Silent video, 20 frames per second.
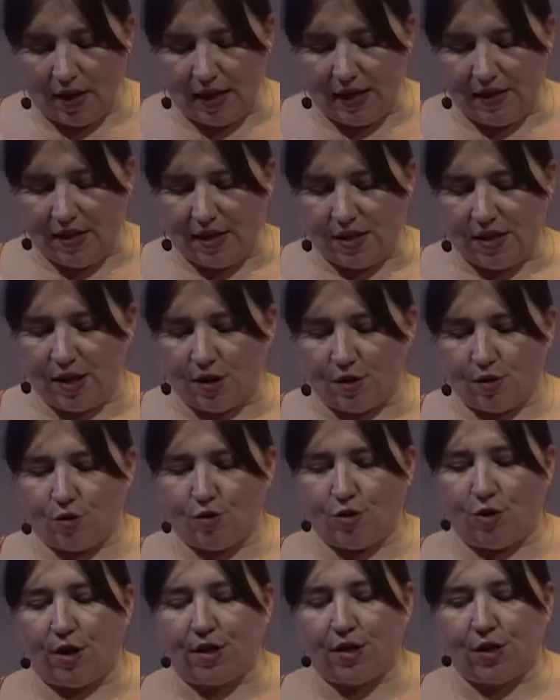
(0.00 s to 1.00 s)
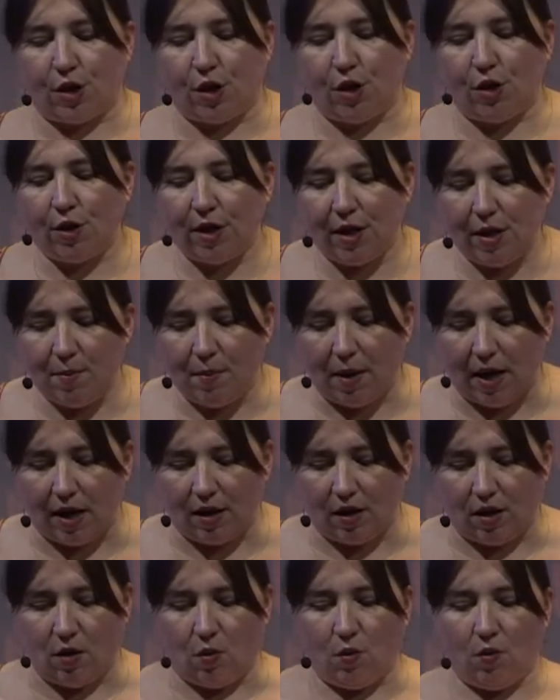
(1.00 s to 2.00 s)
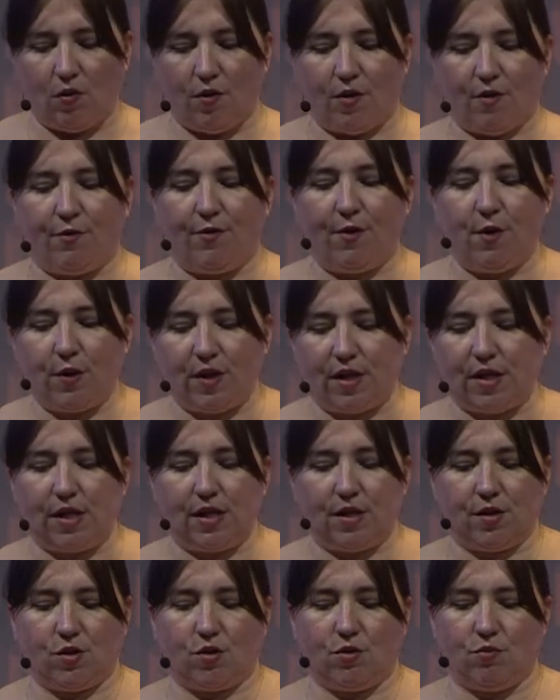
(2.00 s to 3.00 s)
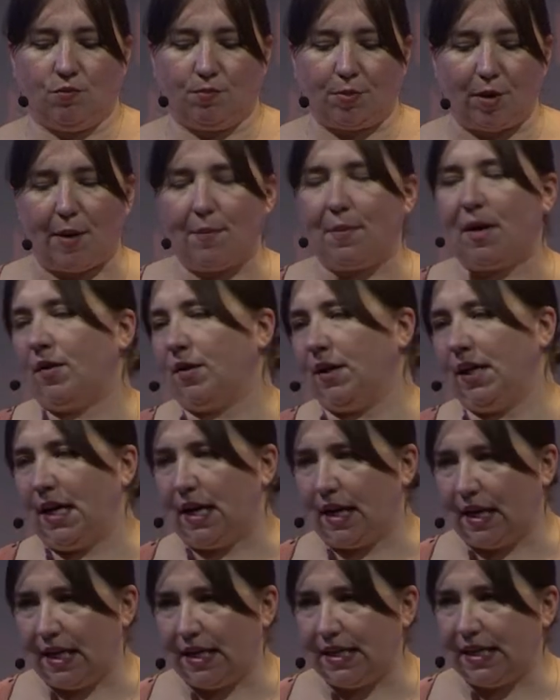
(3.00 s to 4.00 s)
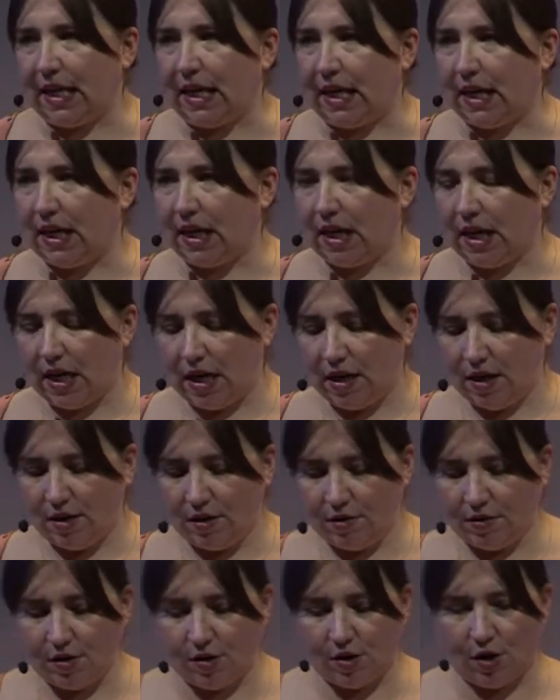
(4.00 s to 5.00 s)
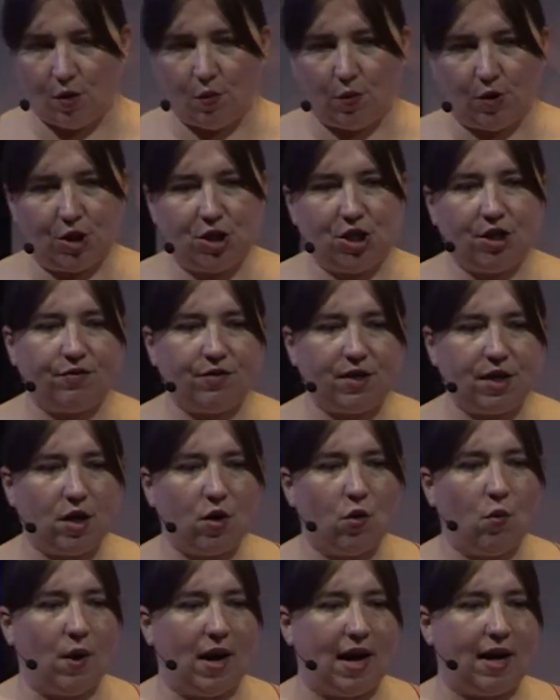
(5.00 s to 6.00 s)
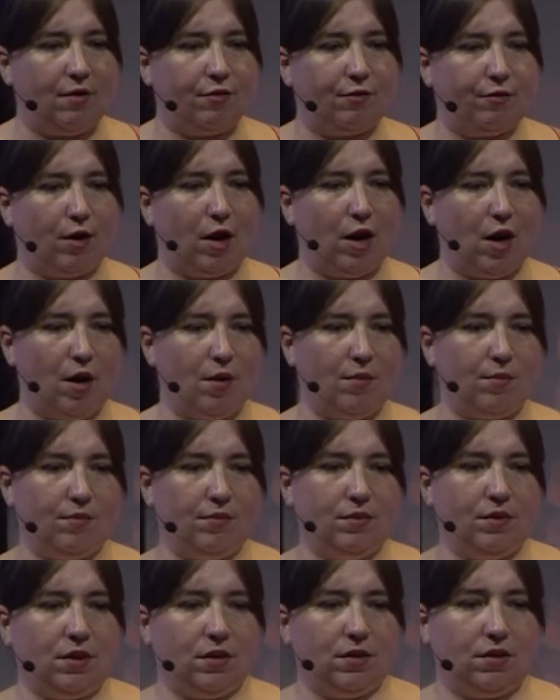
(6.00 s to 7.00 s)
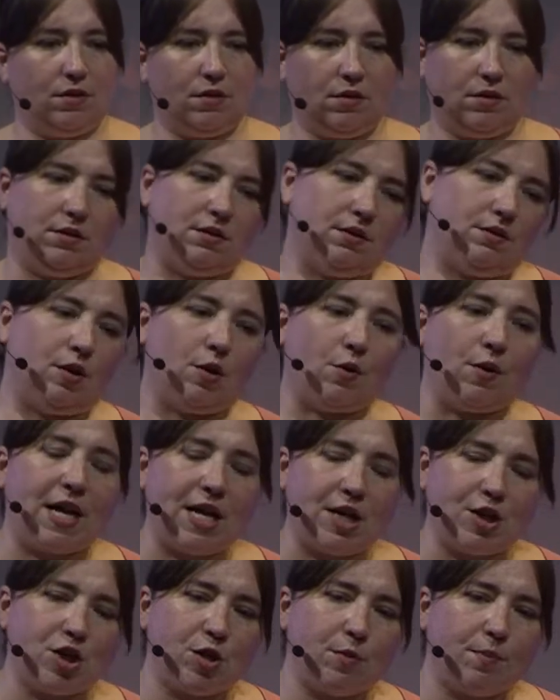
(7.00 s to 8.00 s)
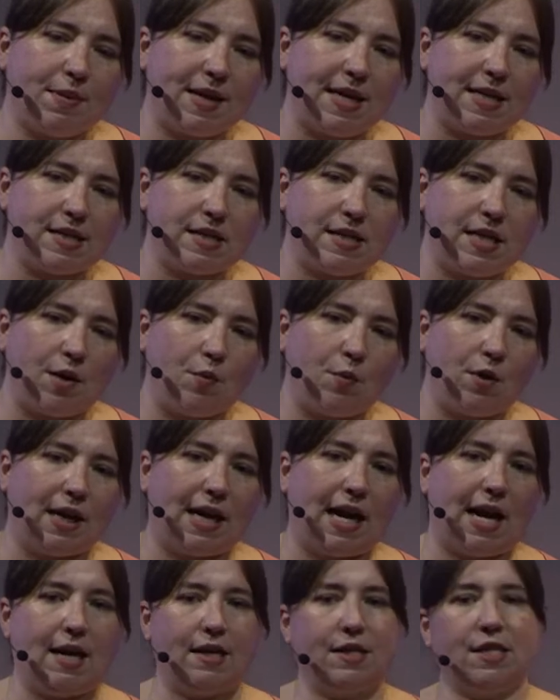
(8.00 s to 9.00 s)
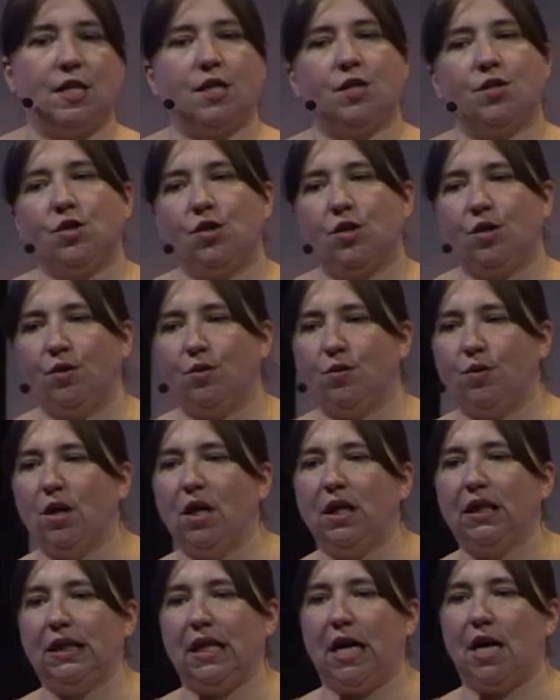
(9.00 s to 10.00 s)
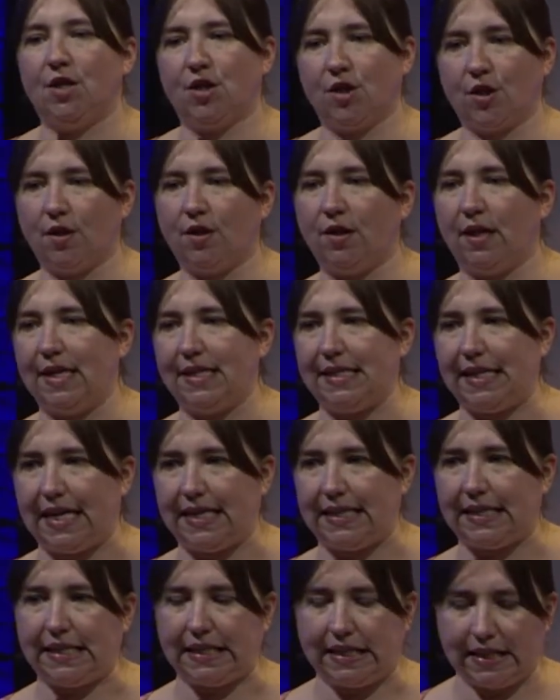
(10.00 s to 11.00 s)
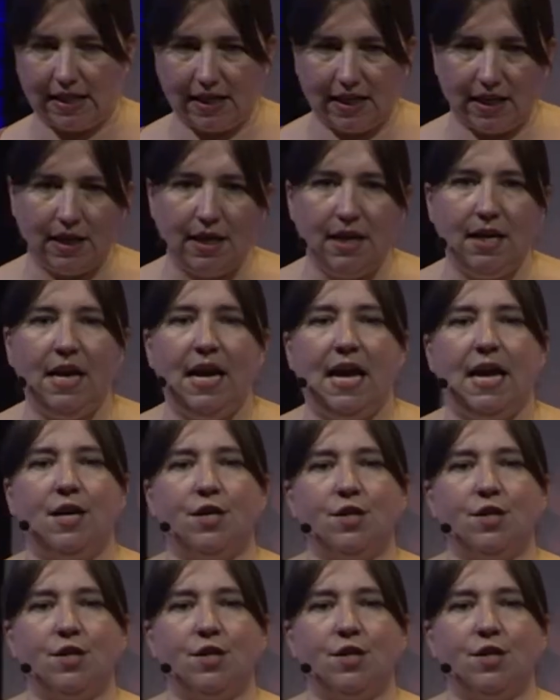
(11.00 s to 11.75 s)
in the zero trust security model, the focus is primarily on identity. So we're shifting away from location-based network access to logical identity and